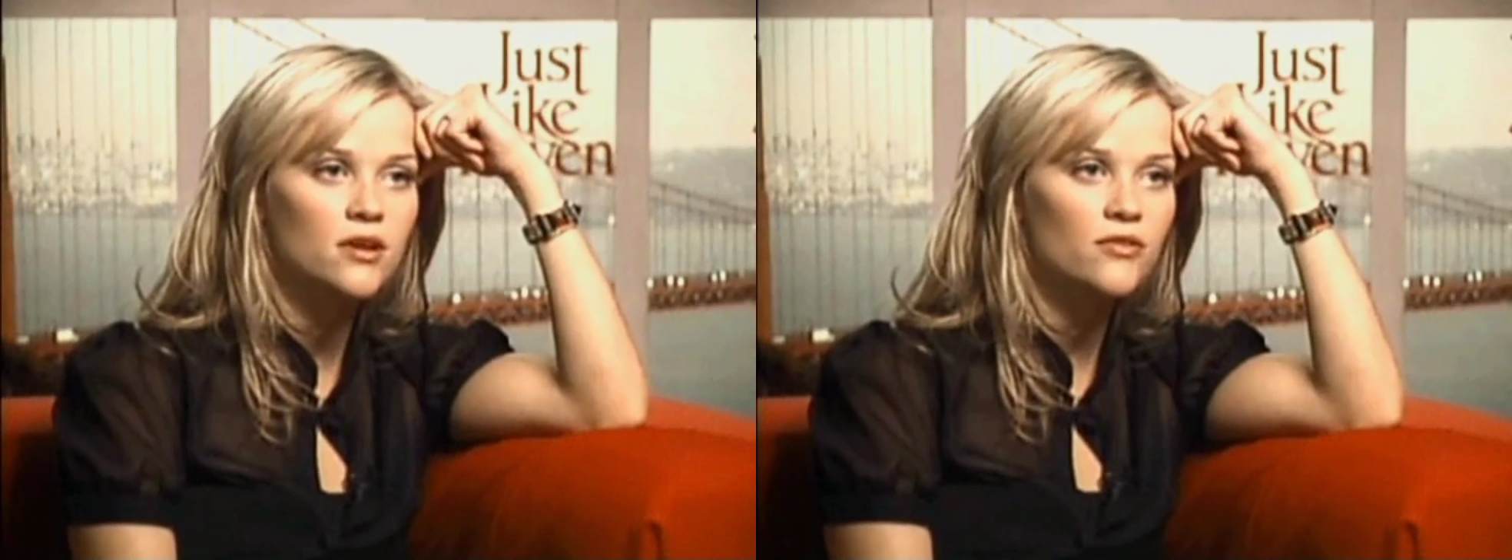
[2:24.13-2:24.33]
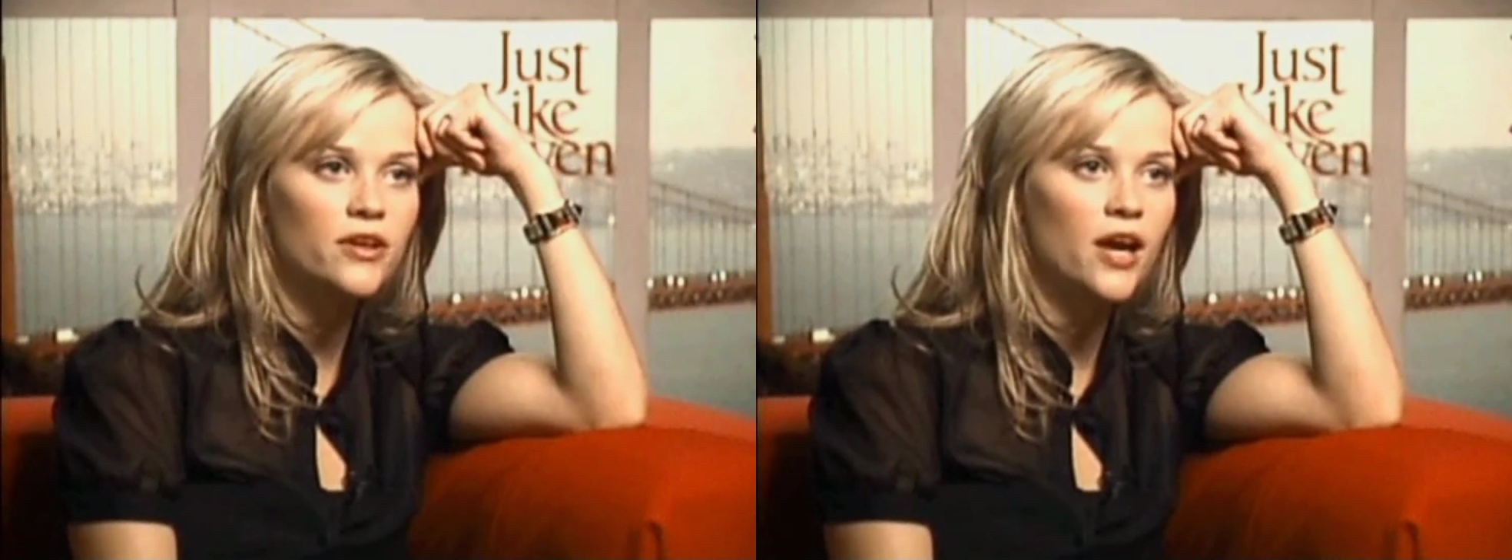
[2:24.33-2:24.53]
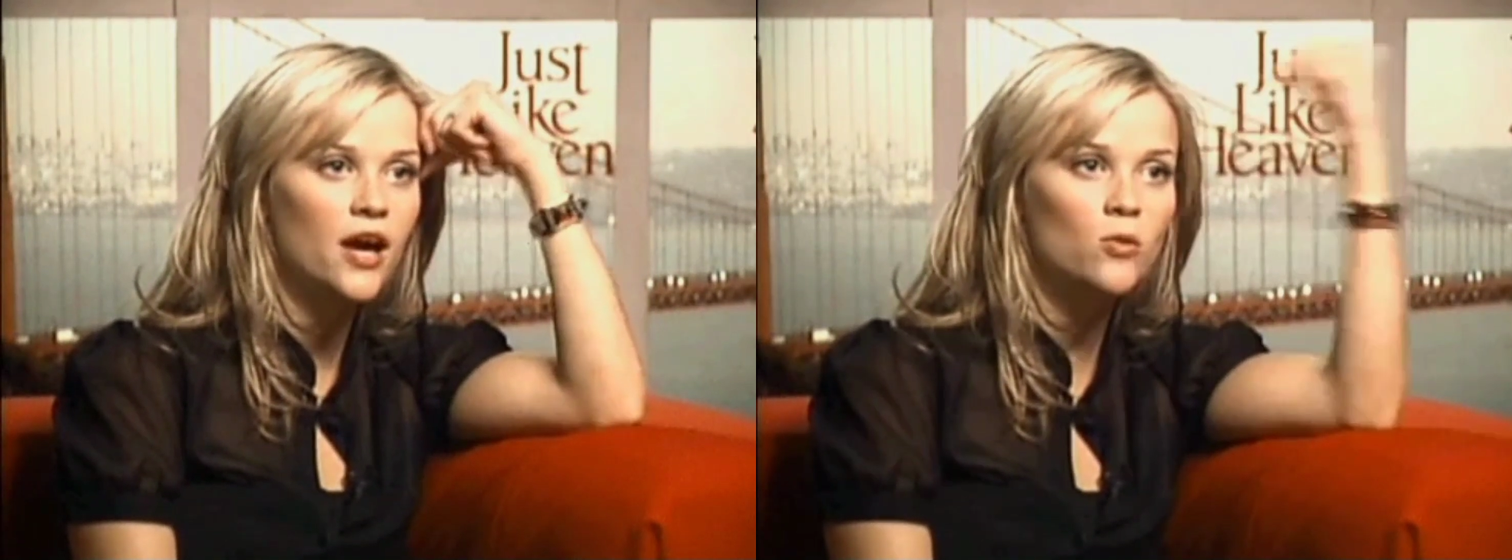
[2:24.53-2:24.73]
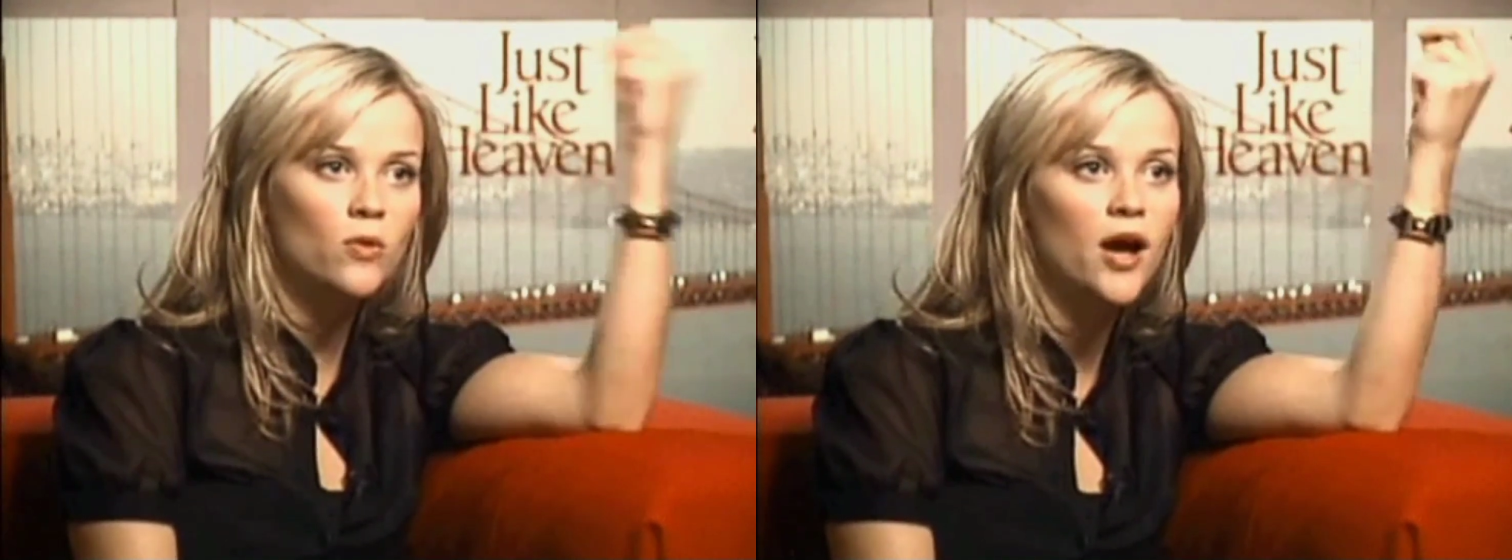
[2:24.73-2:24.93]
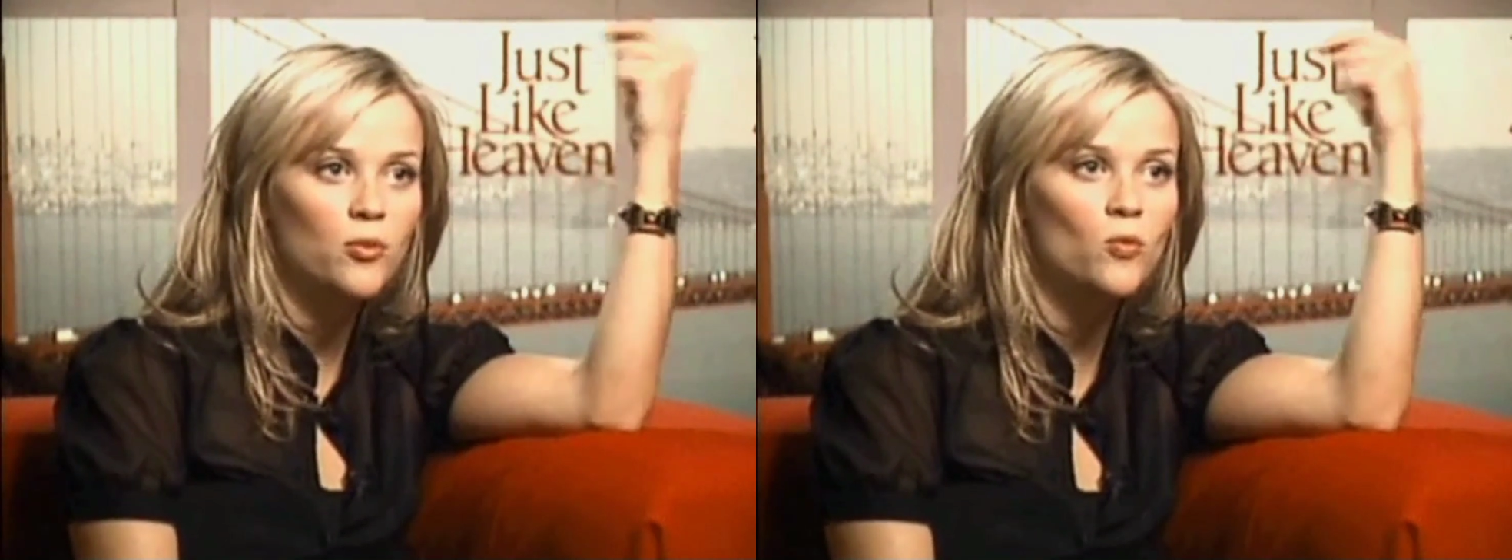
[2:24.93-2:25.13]
I've only had it
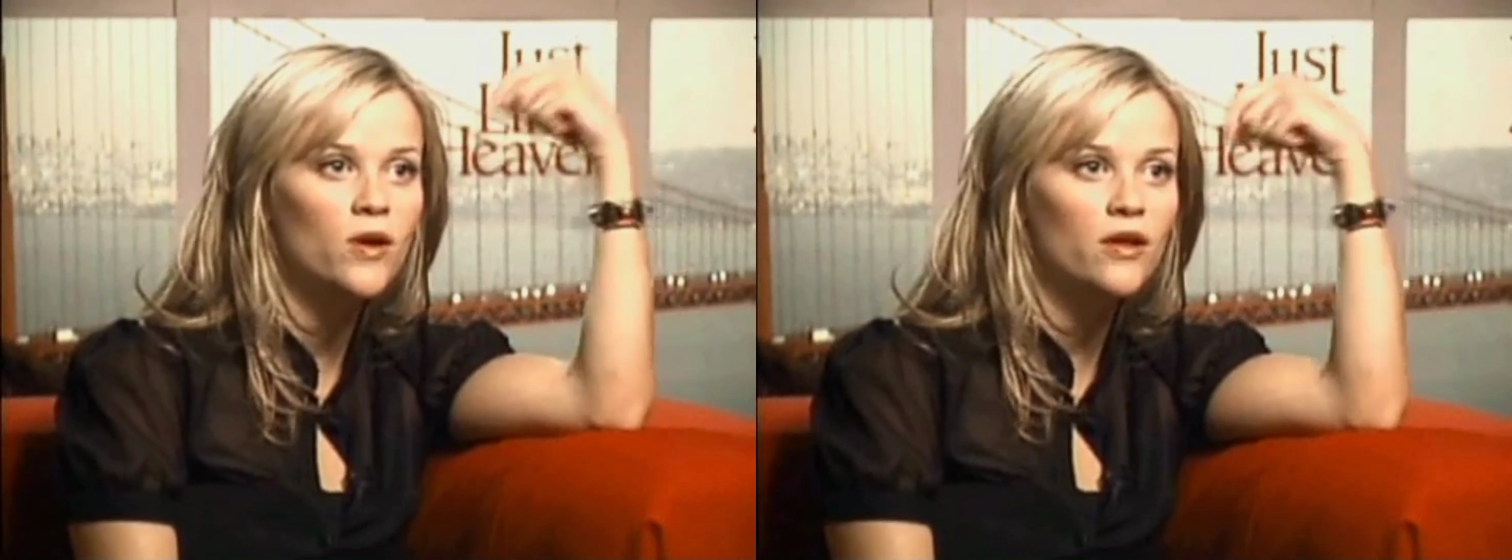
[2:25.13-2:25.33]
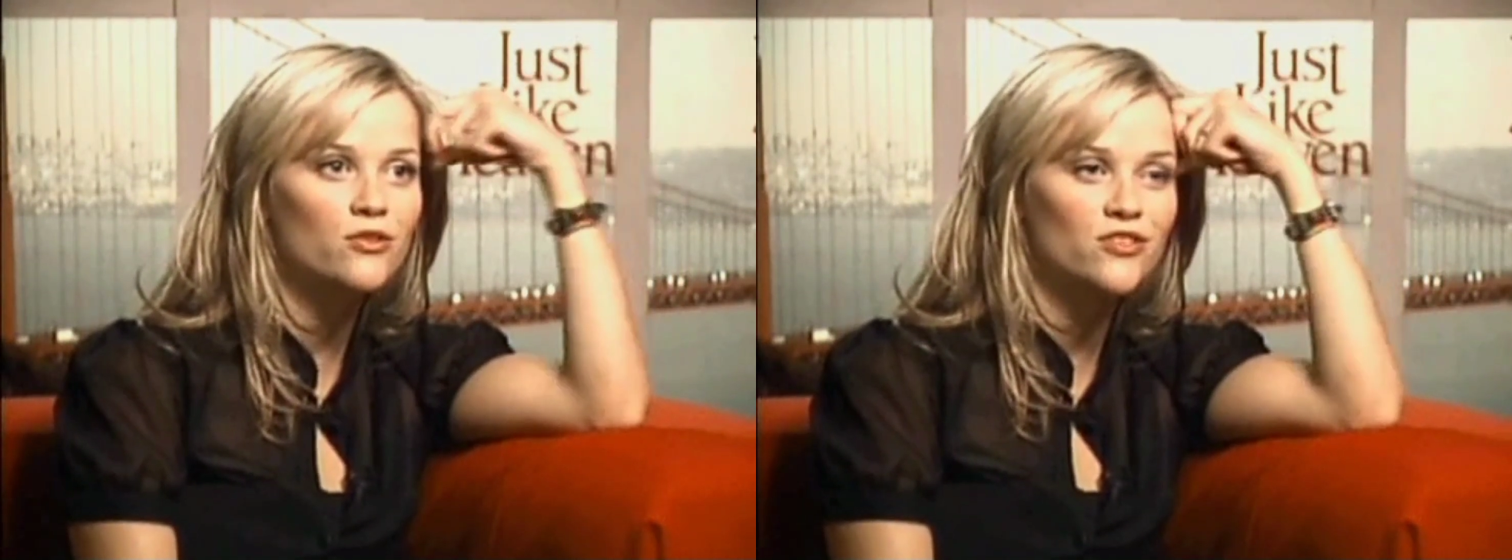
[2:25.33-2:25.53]
happen one other